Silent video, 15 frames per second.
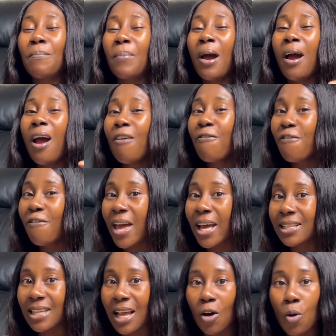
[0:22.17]

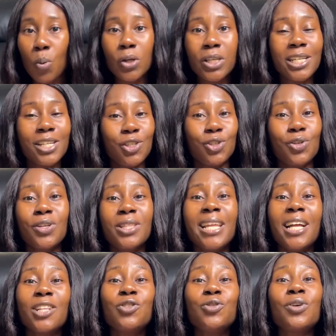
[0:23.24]
perfect accommodation
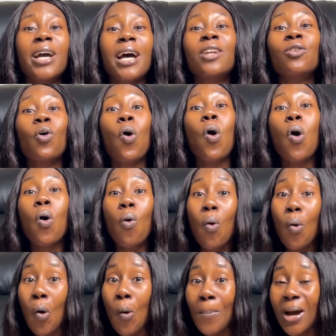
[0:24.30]
that you can call
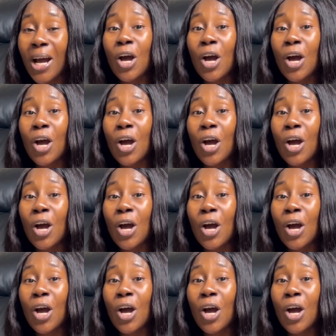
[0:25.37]
home